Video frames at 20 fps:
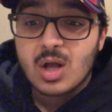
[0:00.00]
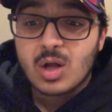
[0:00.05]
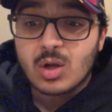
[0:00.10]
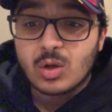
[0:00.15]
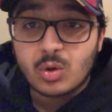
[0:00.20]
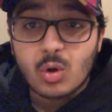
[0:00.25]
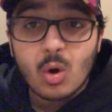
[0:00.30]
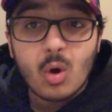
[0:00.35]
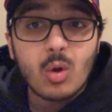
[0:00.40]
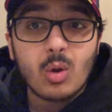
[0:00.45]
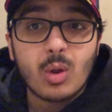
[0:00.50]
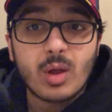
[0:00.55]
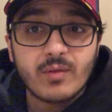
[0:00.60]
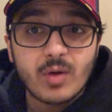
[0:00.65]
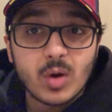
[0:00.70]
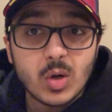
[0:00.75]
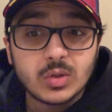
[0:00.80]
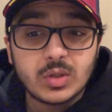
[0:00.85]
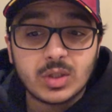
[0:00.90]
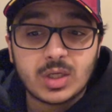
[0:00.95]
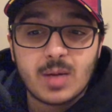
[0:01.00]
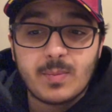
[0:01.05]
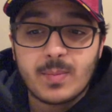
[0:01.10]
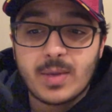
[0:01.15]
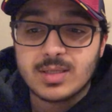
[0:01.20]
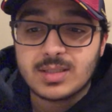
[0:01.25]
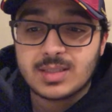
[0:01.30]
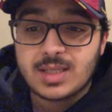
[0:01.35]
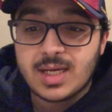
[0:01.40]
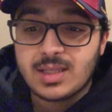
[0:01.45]
Goal have also come
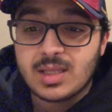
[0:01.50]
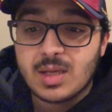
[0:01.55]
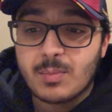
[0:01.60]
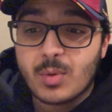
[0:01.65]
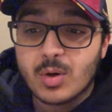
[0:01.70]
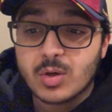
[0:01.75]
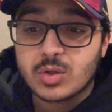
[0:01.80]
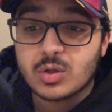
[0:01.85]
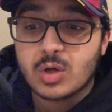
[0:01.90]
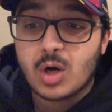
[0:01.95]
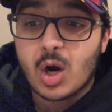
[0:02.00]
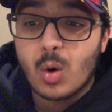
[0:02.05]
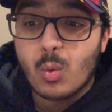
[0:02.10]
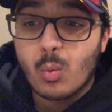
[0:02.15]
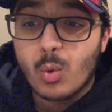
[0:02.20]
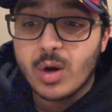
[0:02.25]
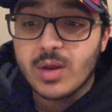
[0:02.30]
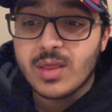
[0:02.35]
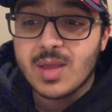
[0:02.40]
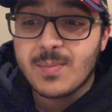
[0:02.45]
out saying that Barcelona are worried